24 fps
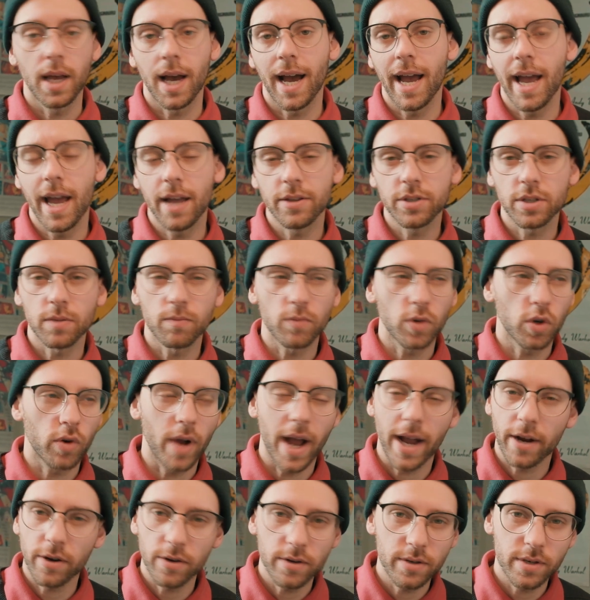I had some
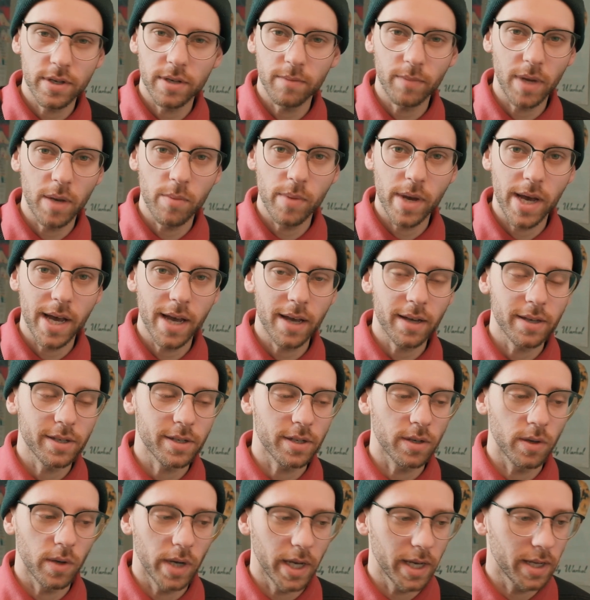crackers in my bag,
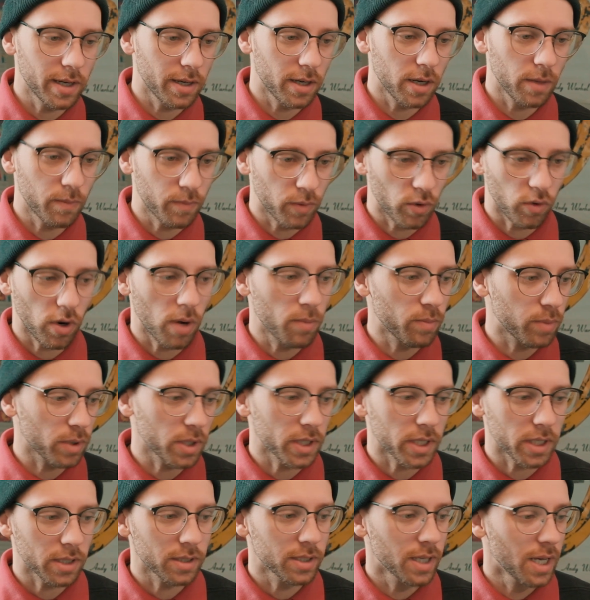so I ended up
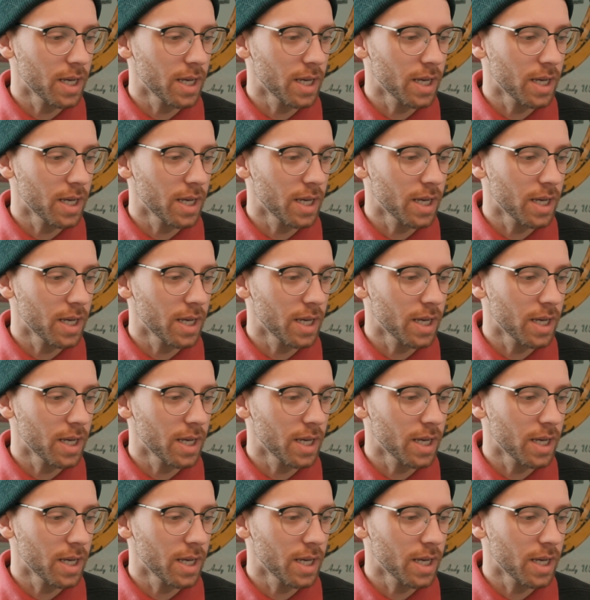crumpling